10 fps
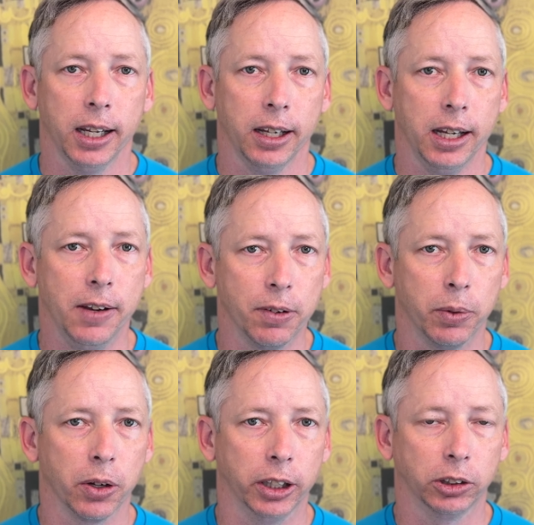Even
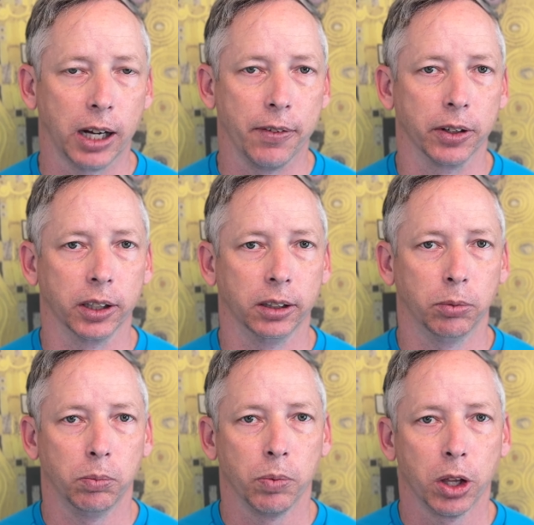with only traveling
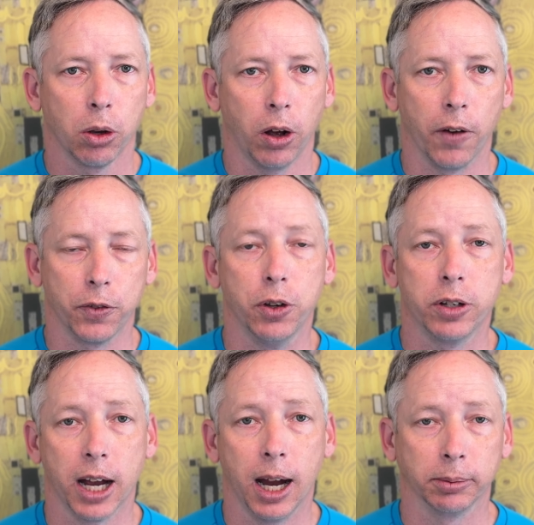a few
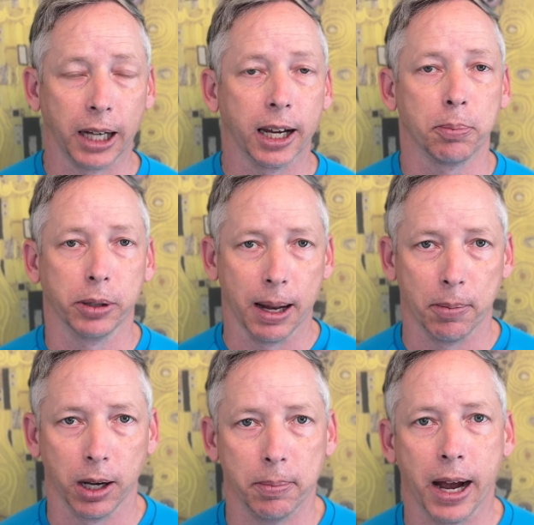times, I could put that
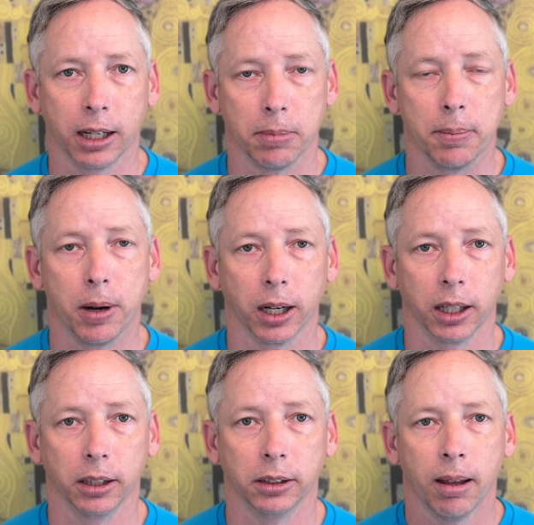money back in my
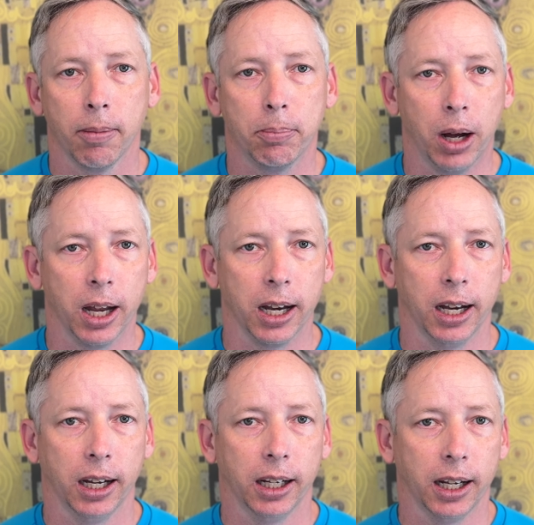pocket. But
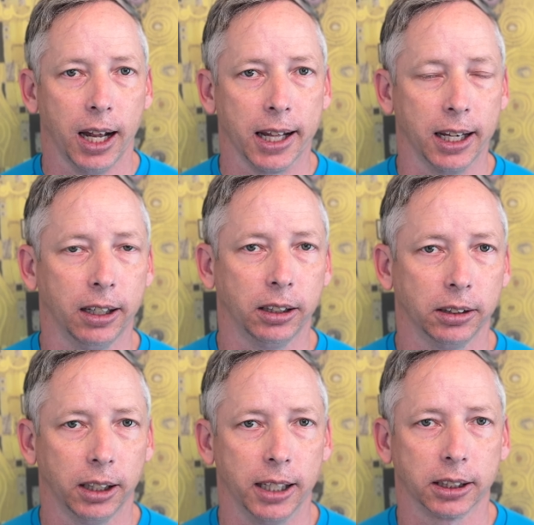I think
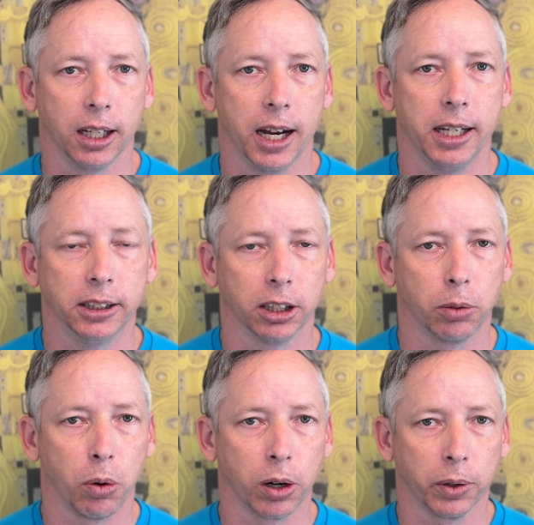it's a lot easier to
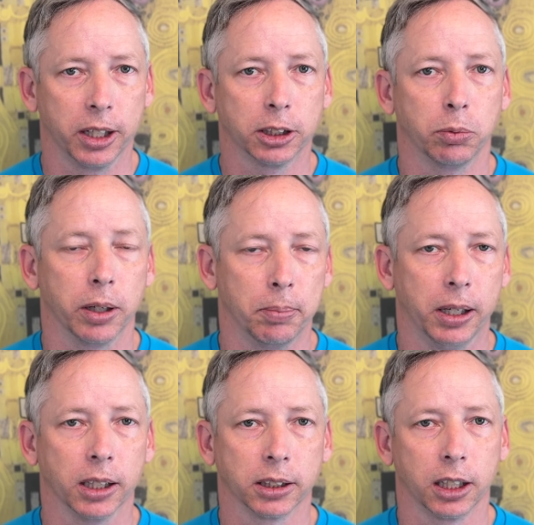work with this one
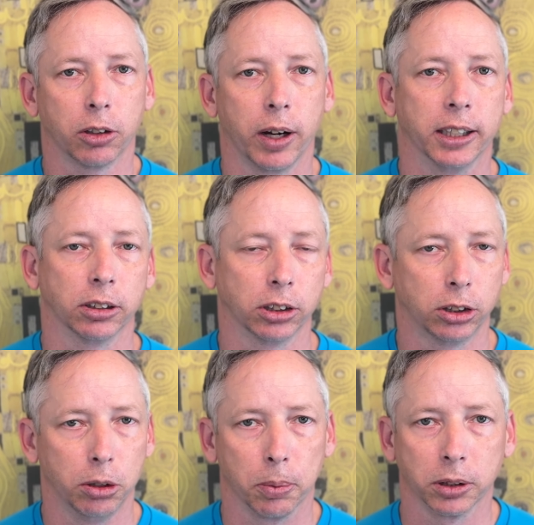because the credits are
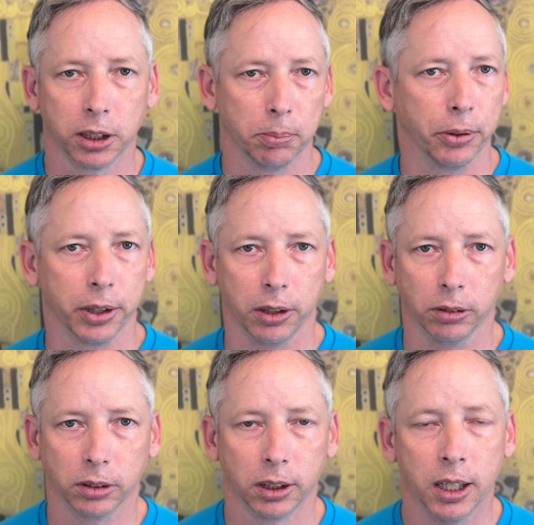super simple to
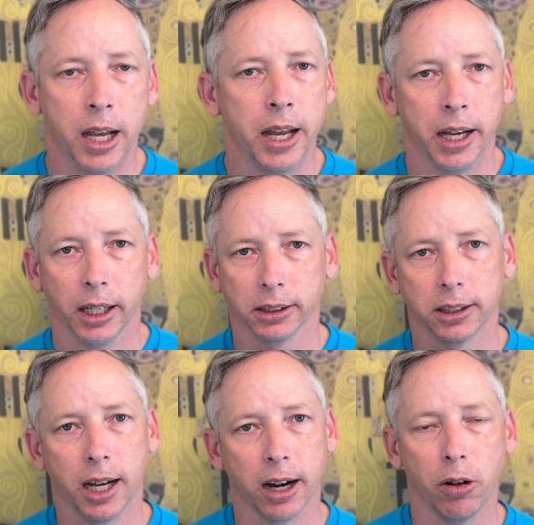use. There's
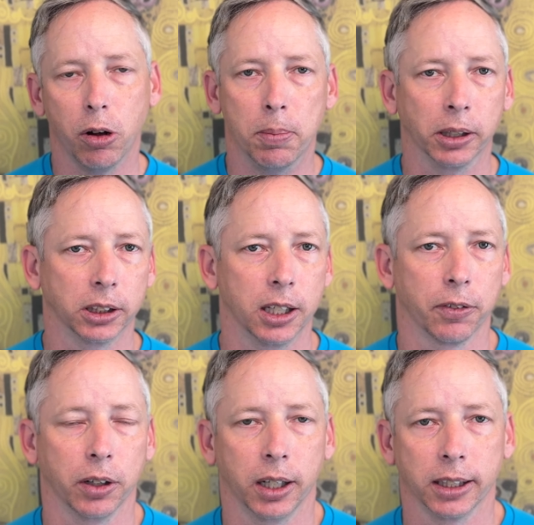not a whole bunch of
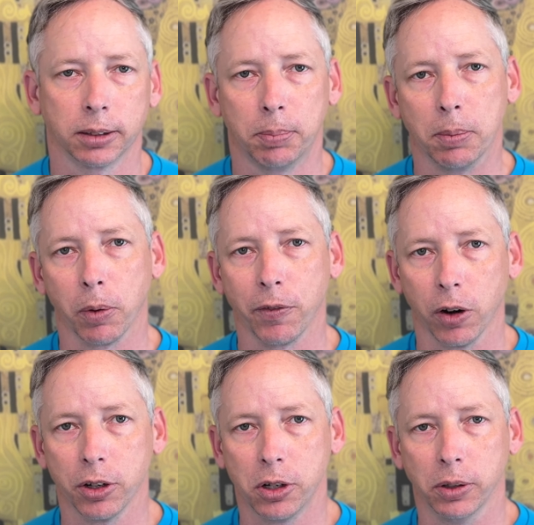different, as people
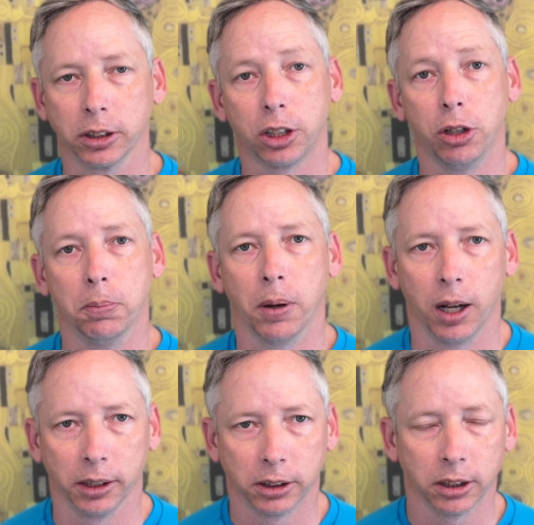refer to as
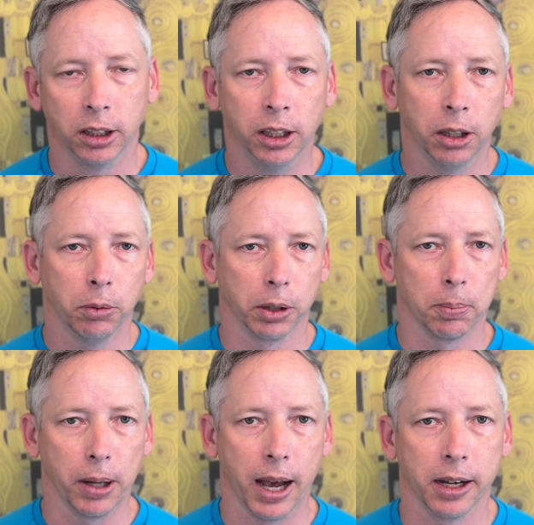coupons with the
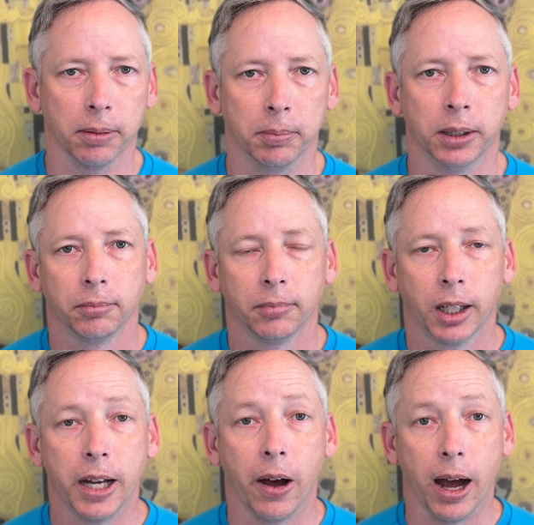Platinum.
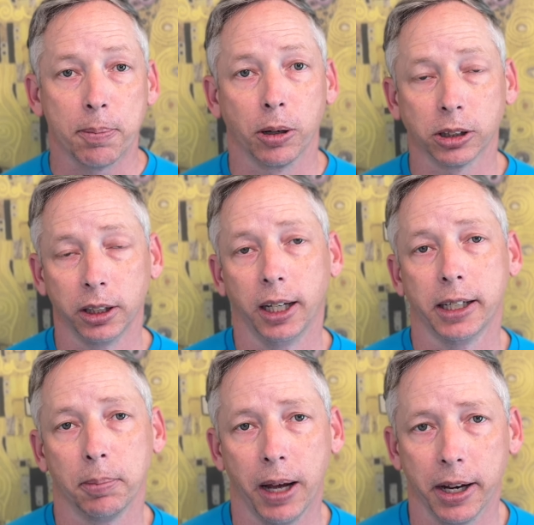Now, I personally like
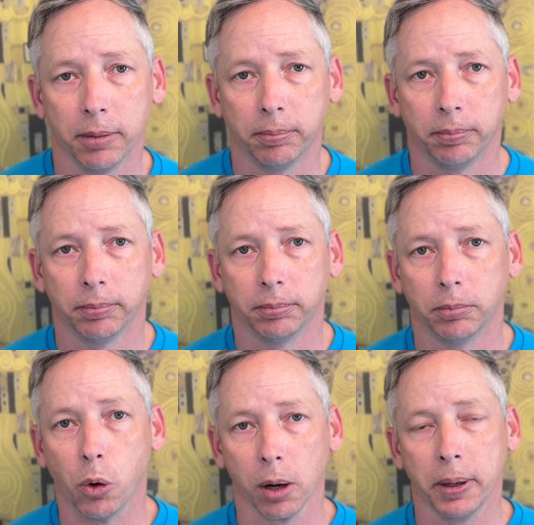the Platinum
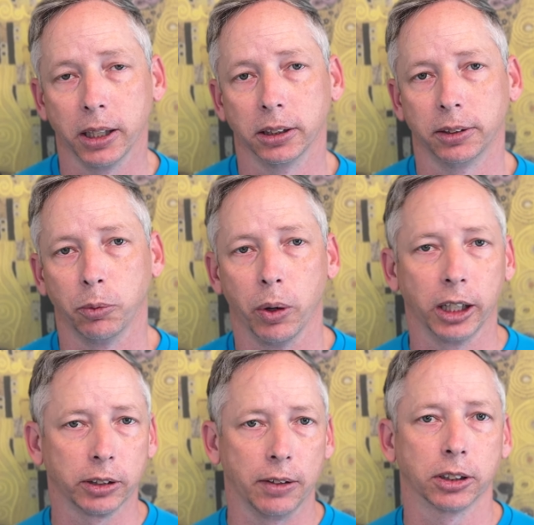more because when I
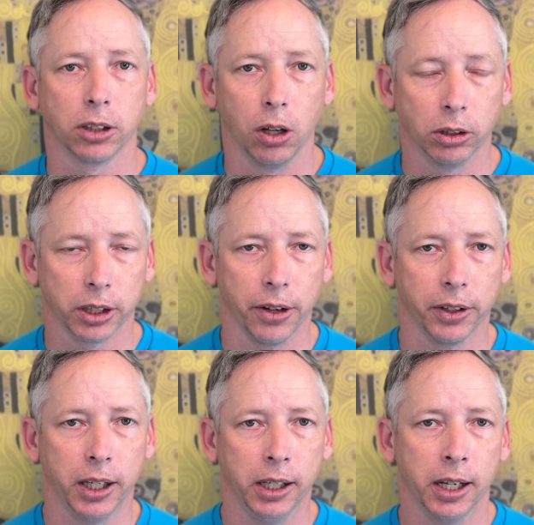travel solo, so I don't
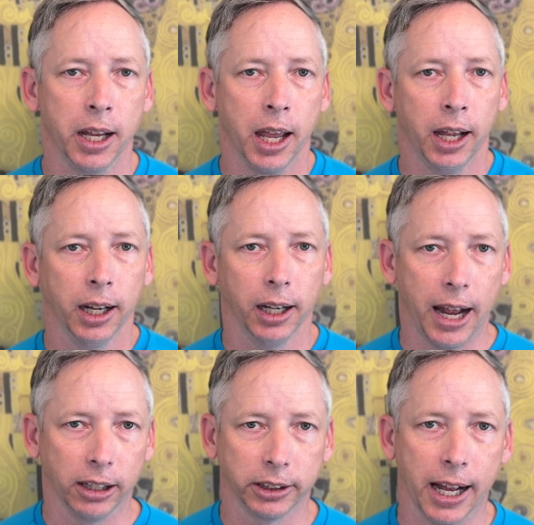need
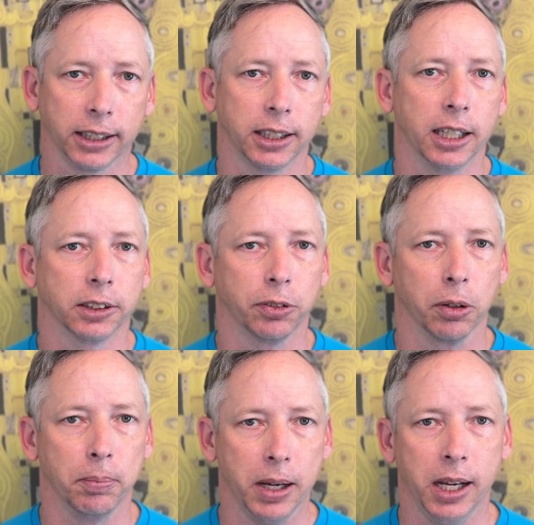lounge access for
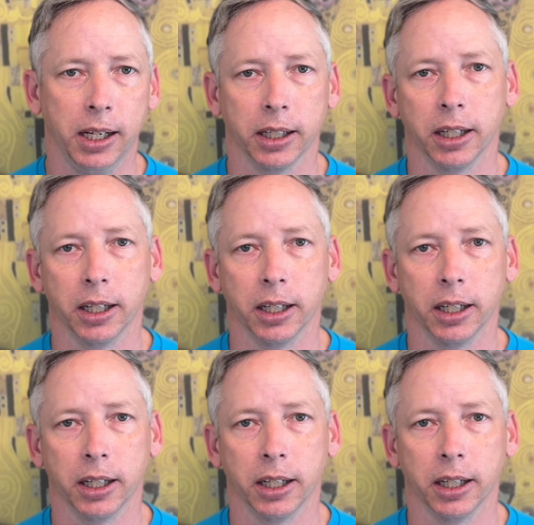me and